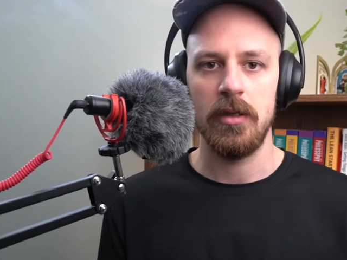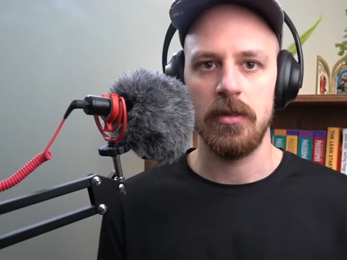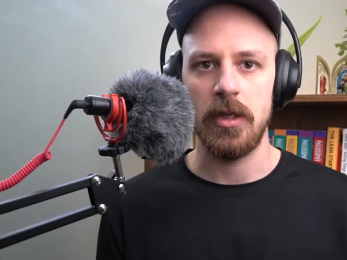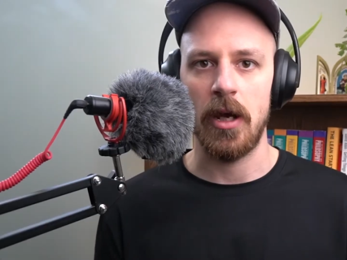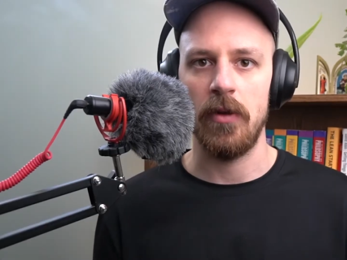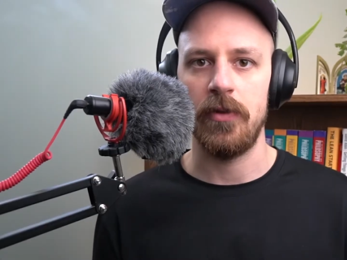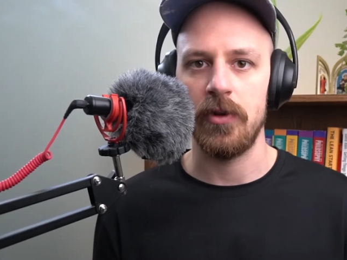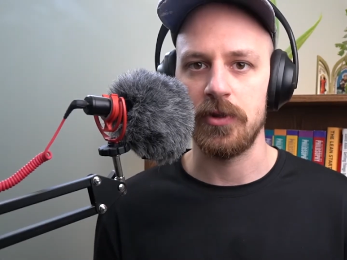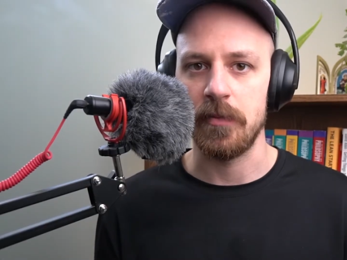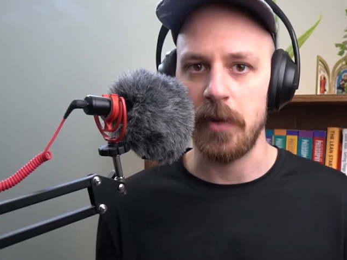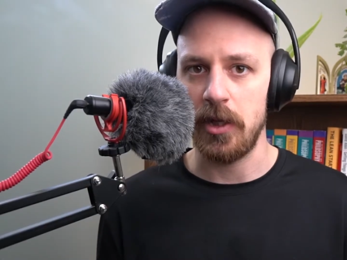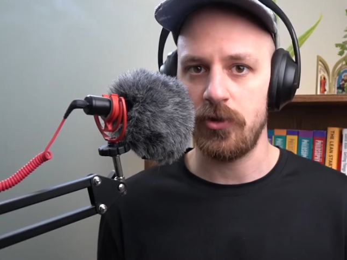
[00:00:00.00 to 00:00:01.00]
Now,
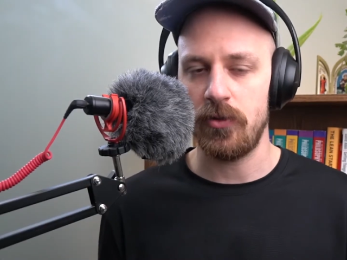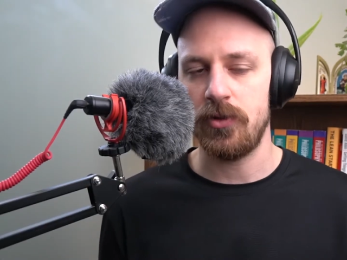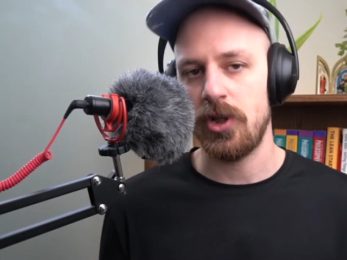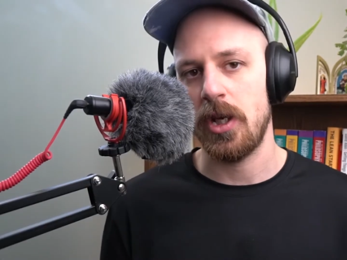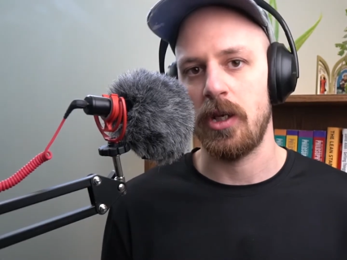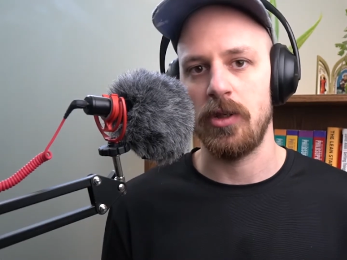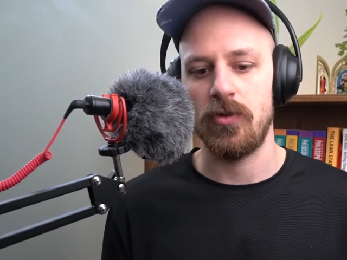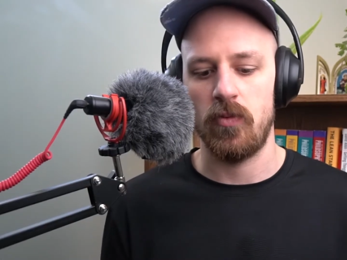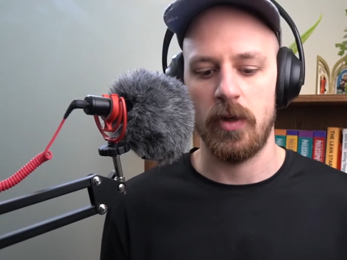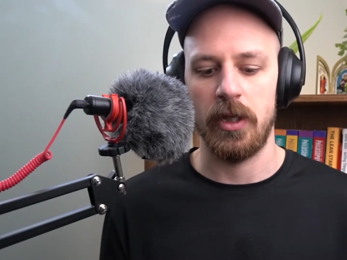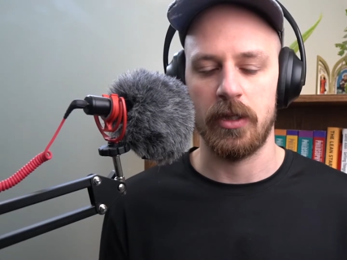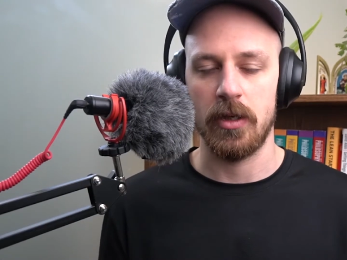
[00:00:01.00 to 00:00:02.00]
there's a major change
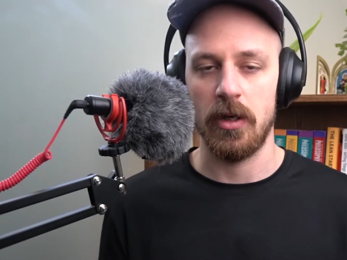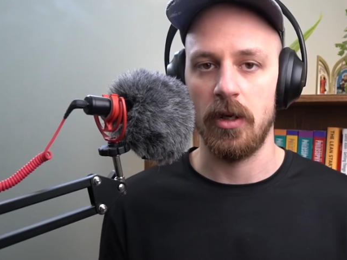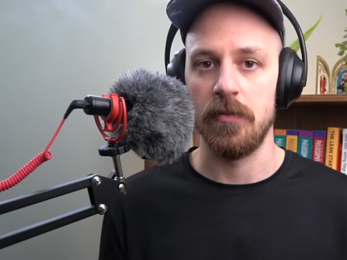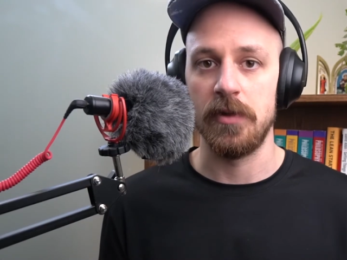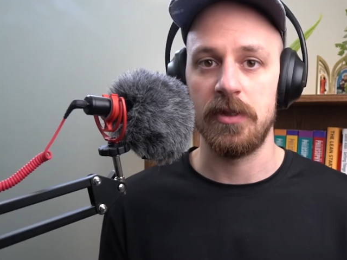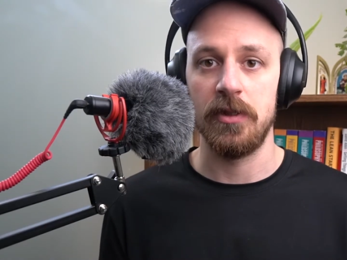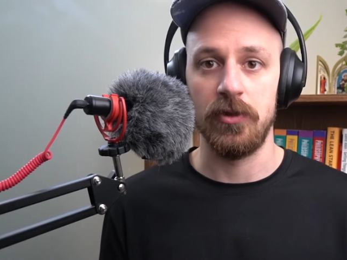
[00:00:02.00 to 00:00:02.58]
when it comes to